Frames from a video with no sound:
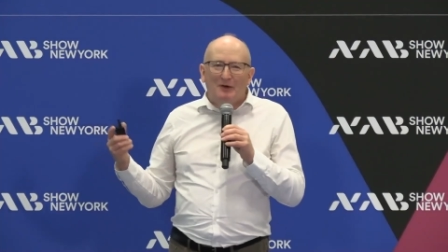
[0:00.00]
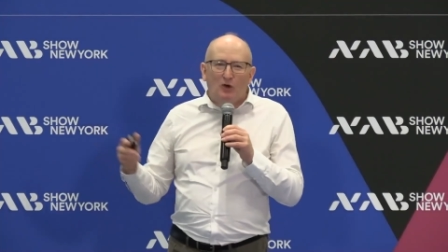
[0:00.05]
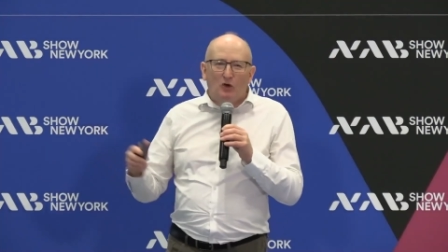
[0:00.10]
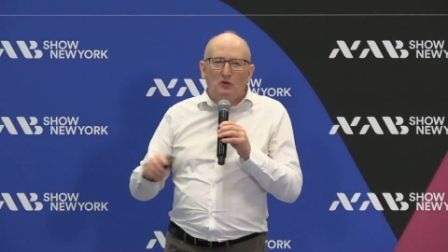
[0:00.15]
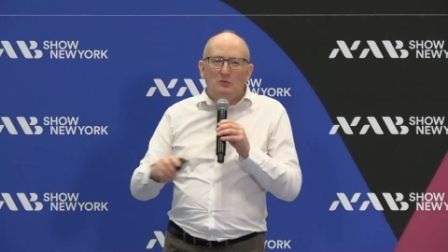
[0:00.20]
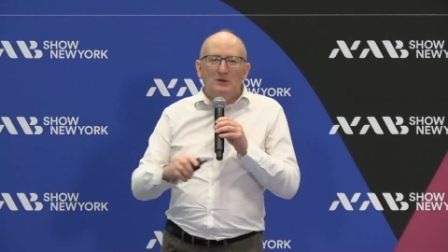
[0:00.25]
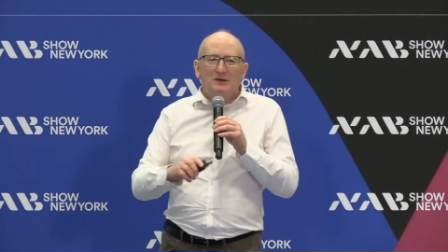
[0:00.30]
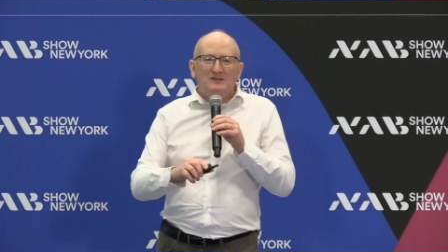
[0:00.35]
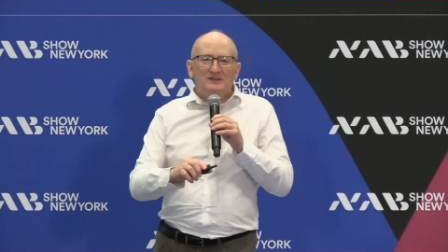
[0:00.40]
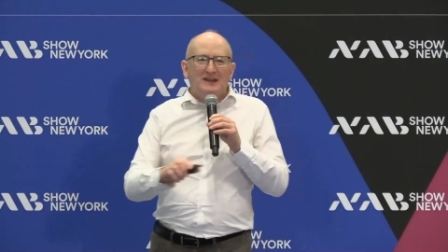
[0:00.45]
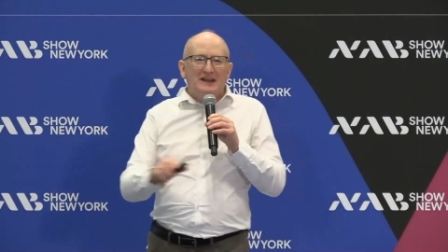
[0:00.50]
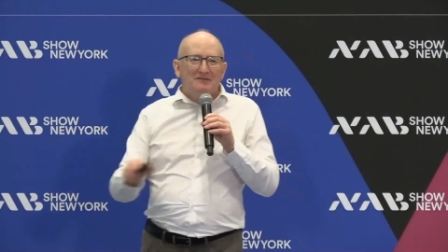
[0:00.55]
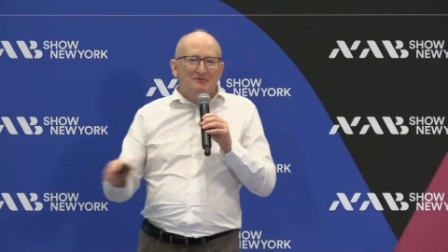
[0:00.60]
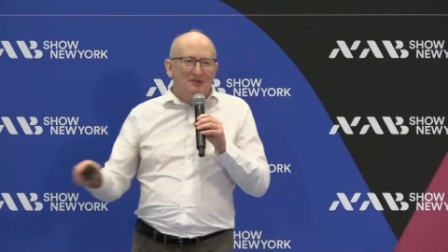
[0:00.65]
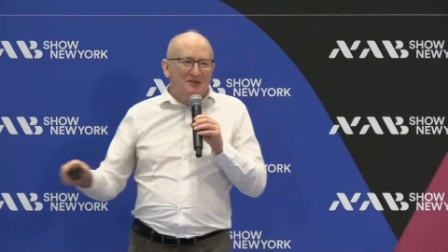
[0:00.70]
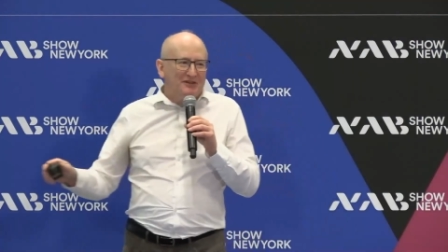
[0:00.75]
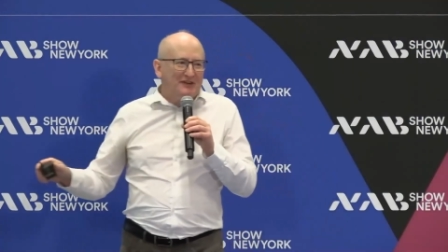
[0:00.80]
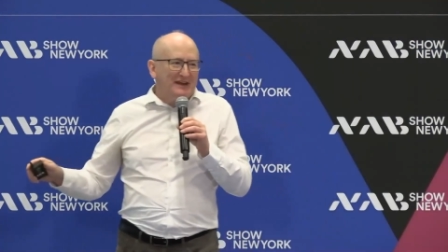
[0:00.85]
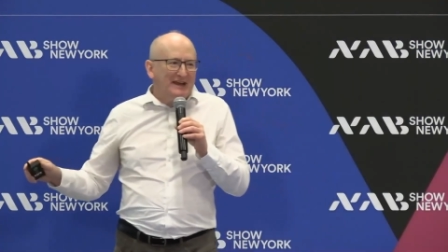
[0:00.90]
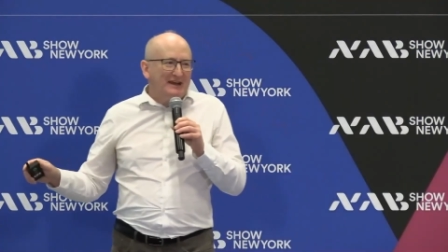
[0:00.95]
Almost
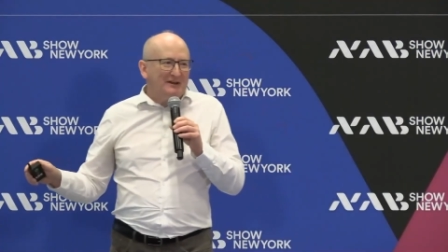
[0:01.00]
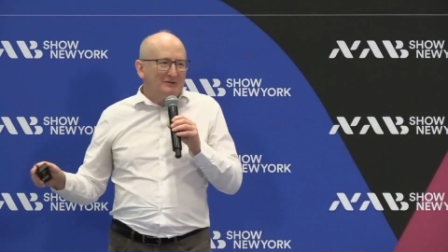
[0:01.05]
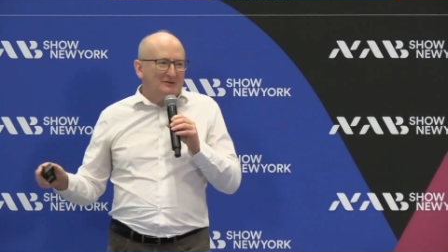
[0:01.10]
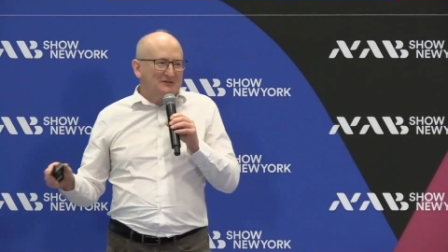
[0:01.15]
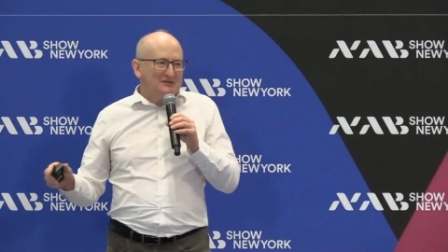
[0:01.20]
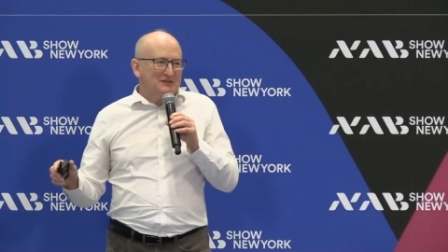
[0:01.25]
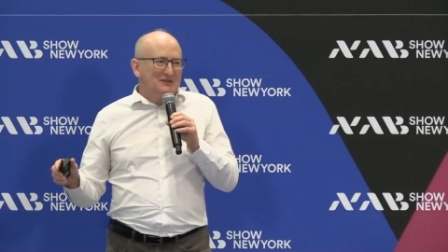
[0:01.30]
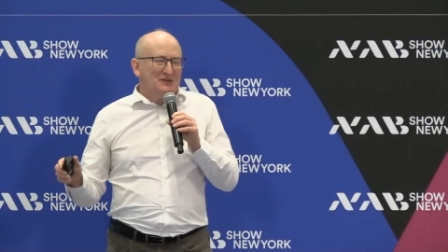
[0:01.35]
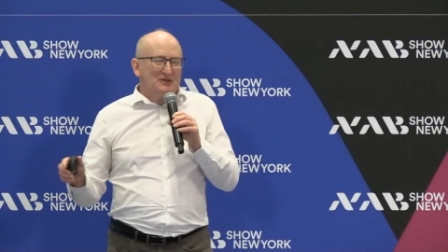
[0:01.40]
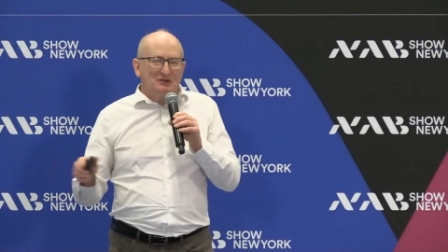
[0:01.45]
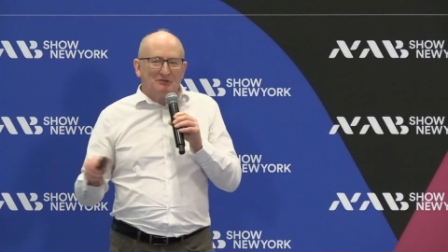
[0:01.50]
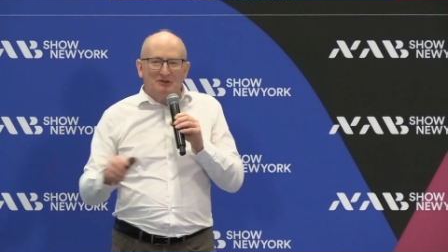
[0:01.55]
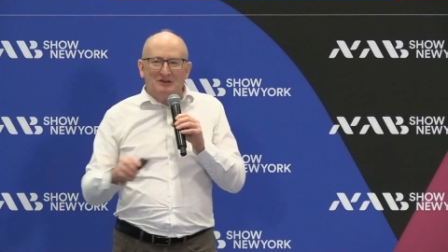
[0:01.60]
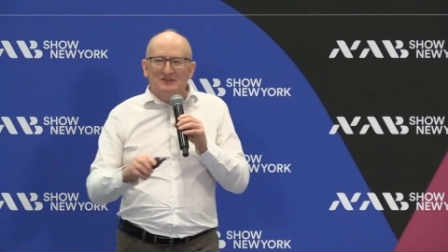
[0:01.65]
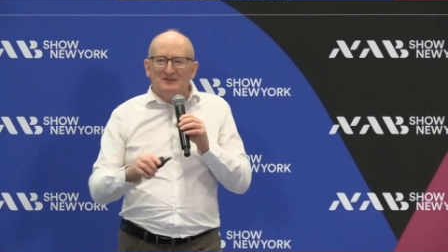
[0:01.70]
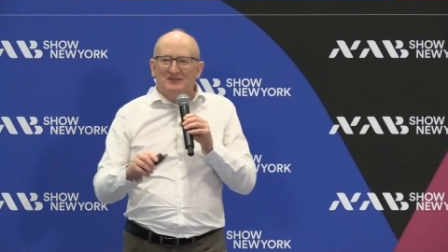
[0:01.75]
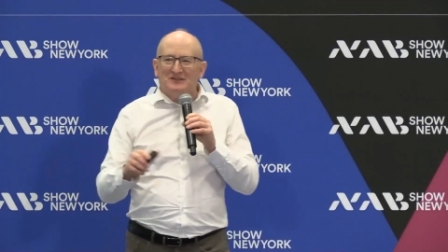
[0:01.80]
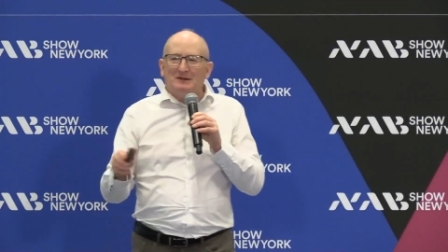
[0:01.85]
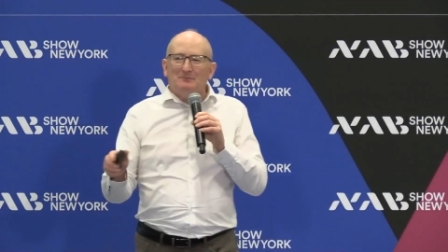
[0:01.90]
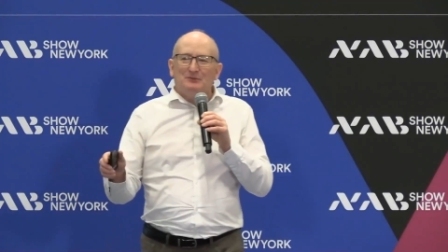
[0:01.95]
everything else, there
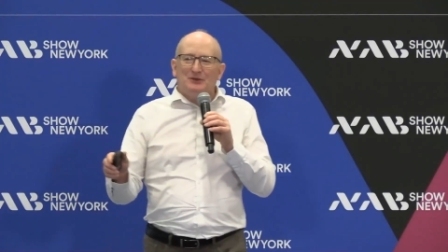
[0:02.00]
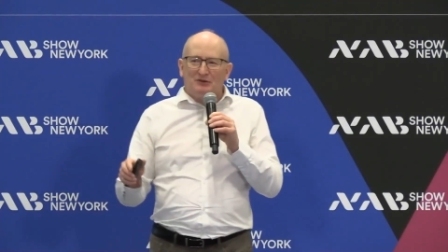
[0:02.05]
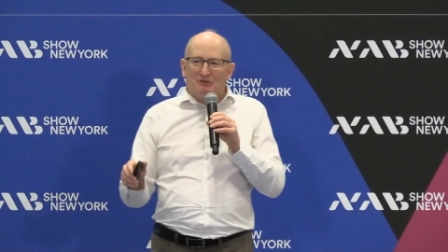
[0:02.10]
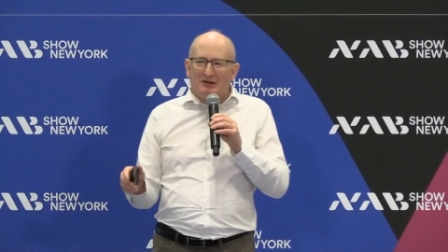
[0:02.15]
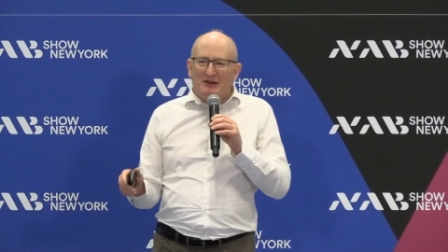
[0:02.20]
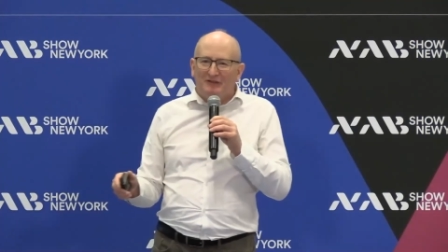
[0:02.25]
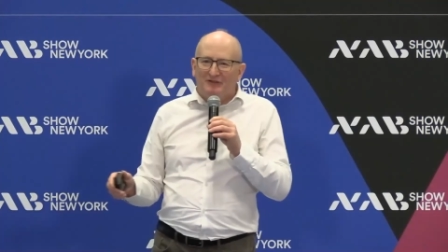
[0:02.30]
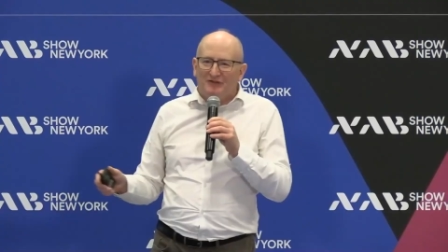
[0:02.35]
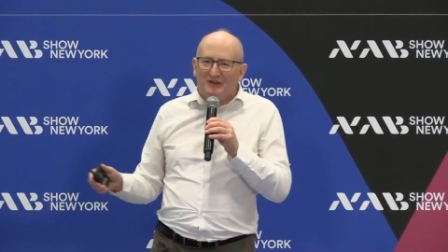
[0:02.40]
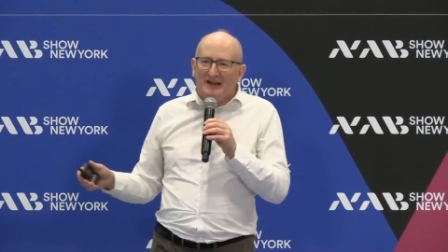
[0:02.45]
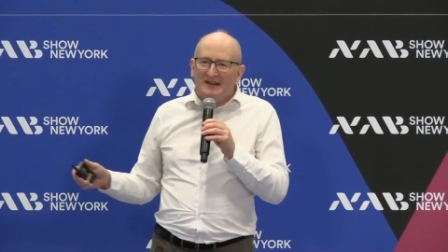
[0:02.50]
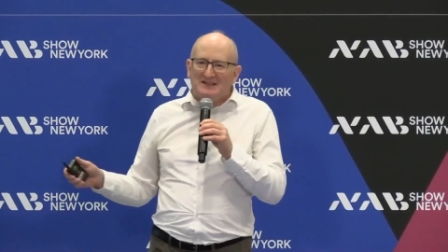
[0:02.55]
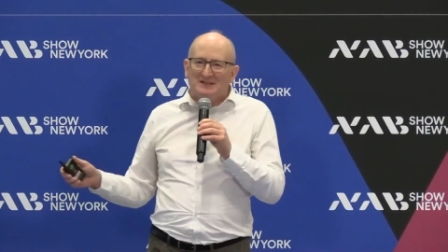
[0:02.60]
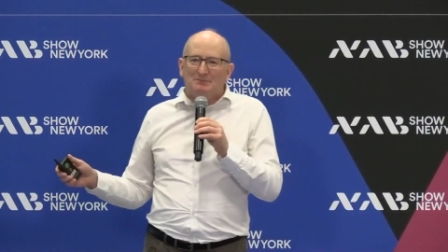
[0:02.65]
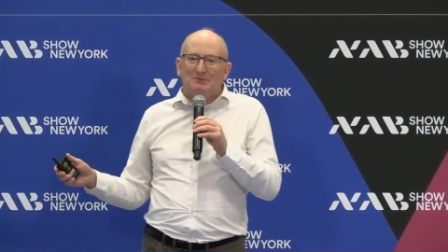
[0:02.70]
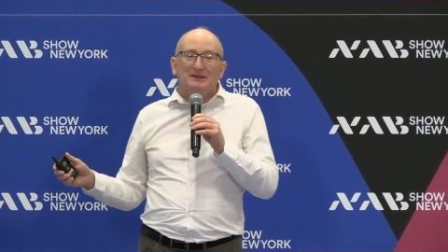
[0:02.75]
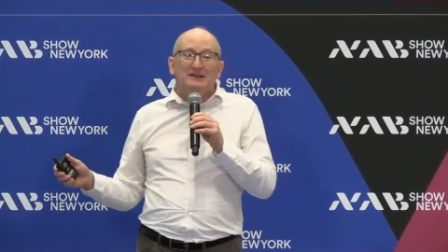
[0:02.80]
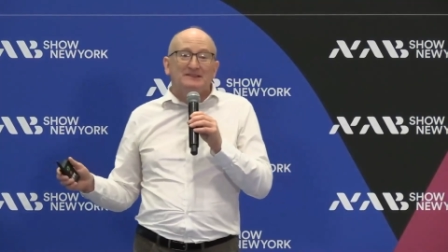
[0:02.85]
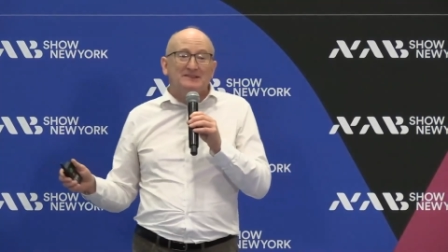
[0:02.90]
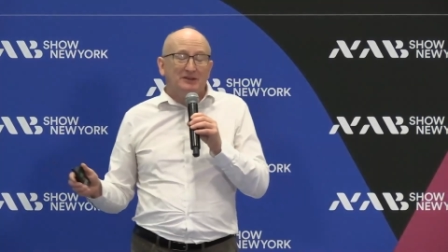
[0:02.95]
is some degree of
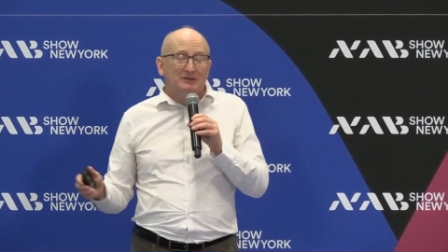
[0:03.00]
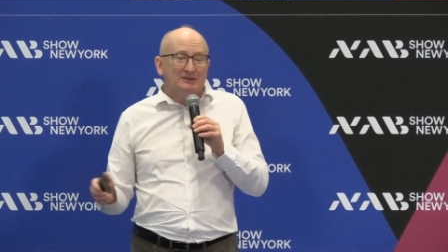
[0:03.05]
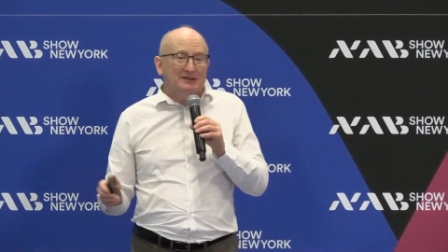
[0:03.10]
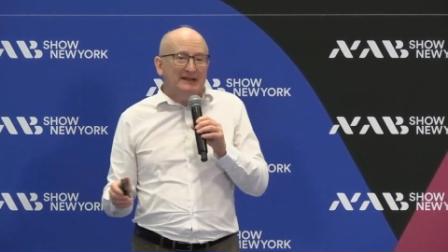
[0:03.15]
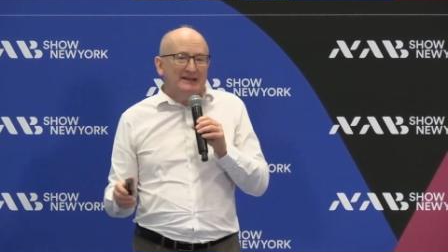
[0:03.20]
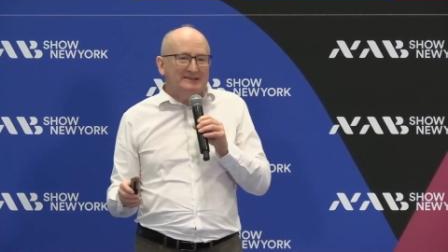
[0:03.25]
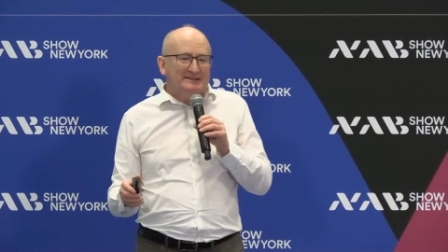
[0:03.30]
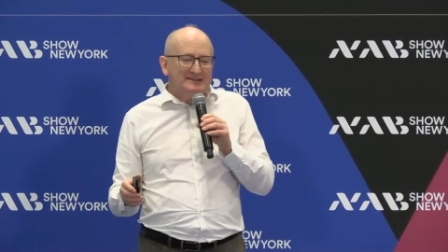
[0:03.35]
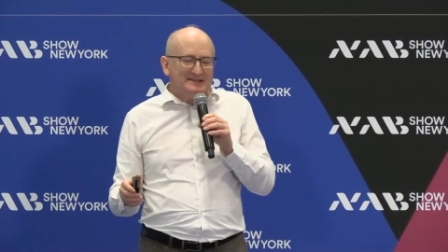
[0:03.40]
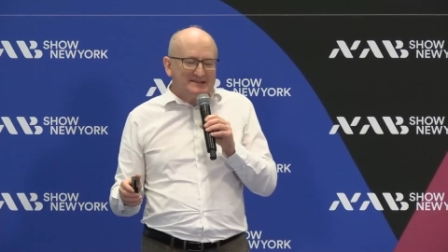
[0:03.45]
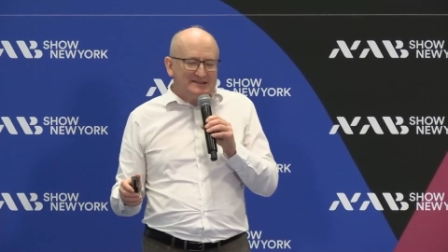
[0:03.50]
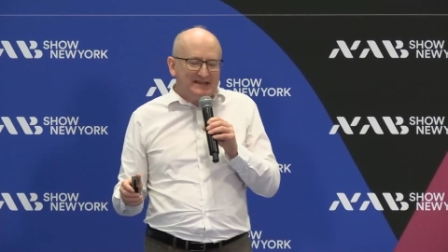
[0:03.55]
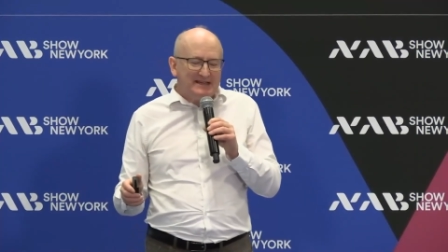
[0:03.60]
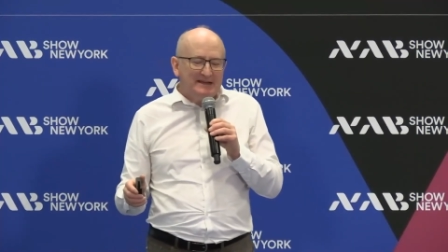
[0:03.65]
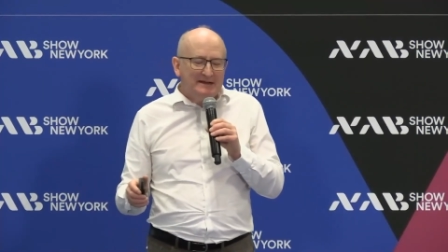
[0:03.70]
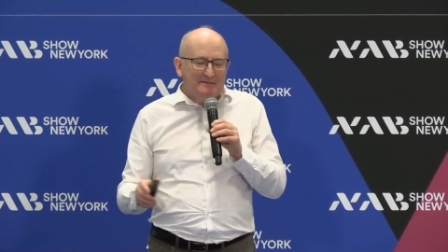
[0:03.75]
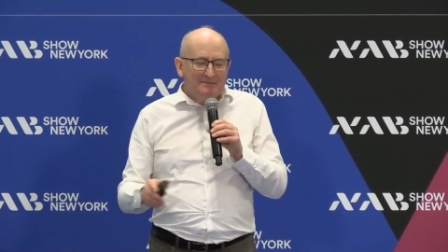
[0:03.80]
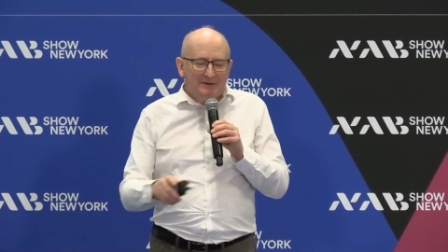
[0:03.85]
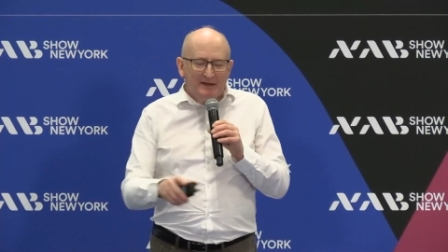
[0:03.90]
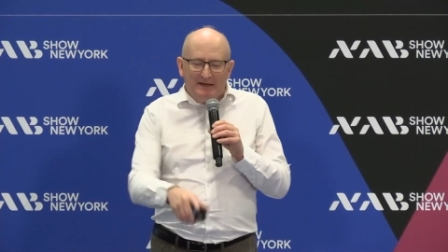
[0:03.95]
flexibility on
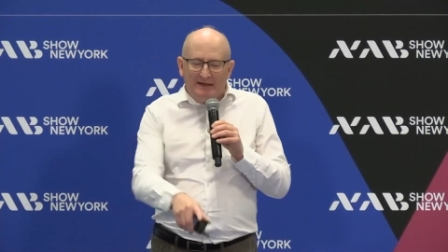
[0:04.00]
latency.